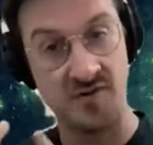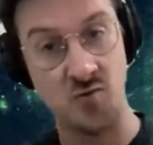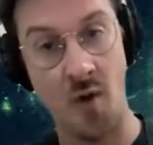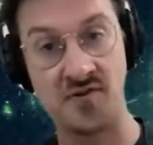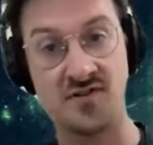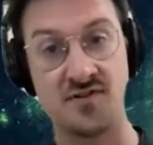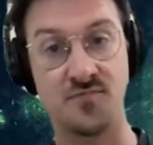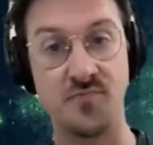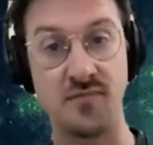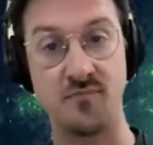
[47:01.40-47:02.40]
and swaps it
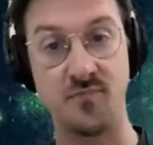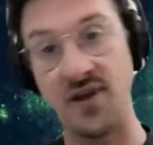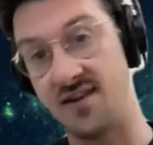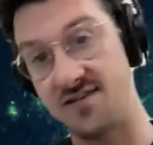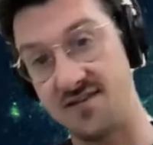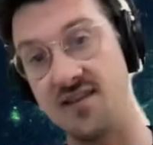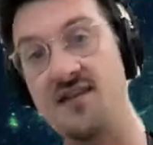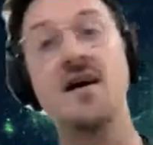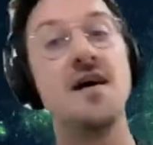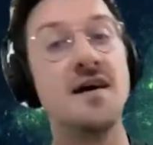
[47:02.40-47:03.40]
to BDC,